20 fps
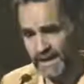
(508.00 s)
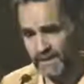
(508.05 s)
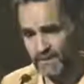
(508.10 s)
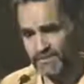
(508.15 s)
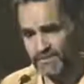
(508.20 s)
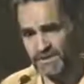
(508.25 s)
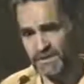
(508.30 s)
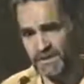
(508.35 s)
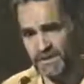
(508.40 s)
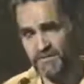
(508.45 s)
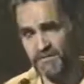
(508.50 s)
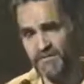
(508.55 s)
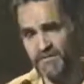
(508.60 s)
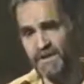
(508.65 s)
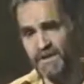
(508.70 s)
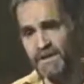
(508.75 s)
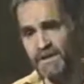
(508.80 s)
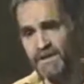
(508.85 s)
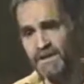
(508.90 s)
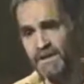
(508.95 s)
and it was in a
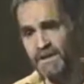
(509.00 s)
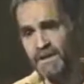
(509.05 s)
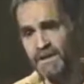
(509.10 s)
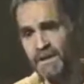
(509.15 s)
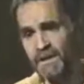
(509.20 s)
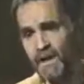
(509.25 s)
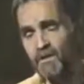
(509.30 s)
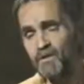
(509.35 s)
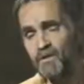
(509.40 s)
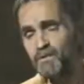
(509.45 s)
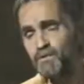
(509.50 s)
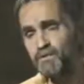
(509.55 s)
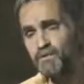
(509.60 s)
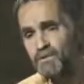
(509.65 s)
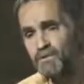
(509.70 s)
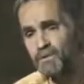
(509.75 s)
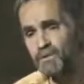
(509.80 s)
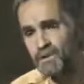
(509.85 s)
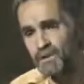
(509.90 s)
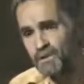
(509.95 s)
villa in
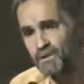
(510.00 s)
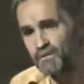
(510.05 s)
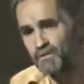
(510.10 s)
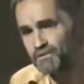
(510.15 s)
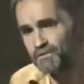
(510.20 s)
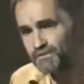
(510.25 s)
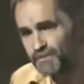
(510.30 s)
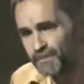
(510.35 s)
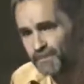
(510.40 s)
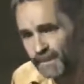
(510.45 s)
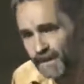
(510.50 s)
Acapulco,